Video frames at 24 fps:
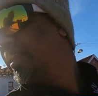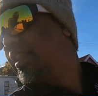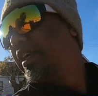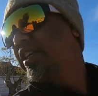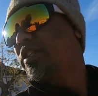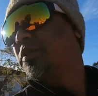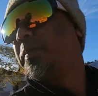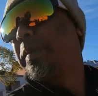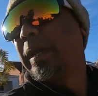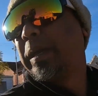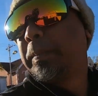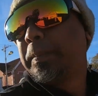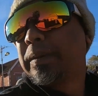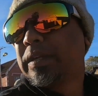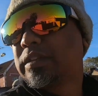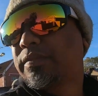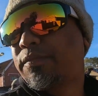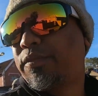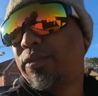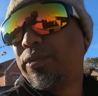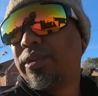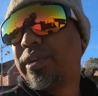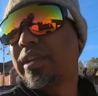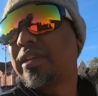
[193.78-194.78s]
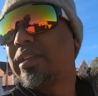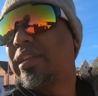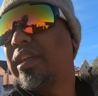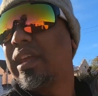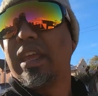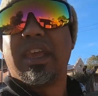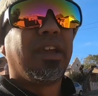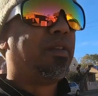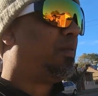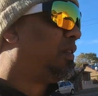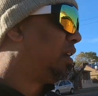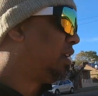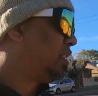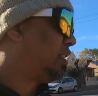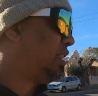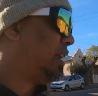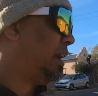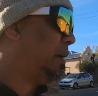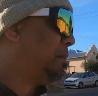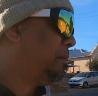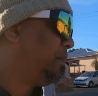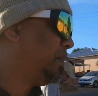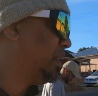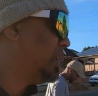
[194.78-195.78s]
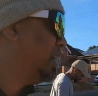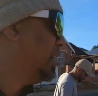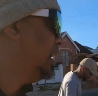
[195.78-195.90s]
There's papers for it, everything.